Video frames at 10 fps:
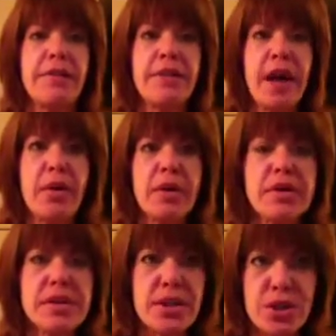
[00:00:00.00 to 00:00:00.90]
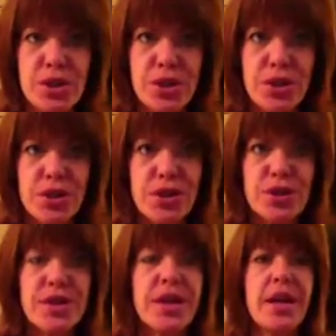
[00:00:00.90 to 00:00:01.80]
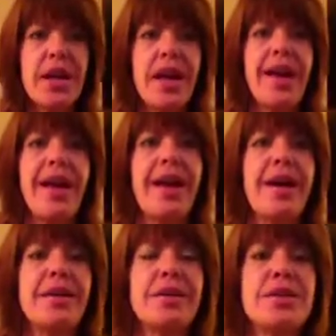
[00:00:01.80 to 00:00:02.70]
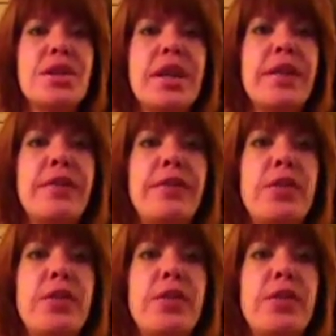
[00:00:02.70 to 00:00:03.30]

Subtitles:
flours and sugars, and to eat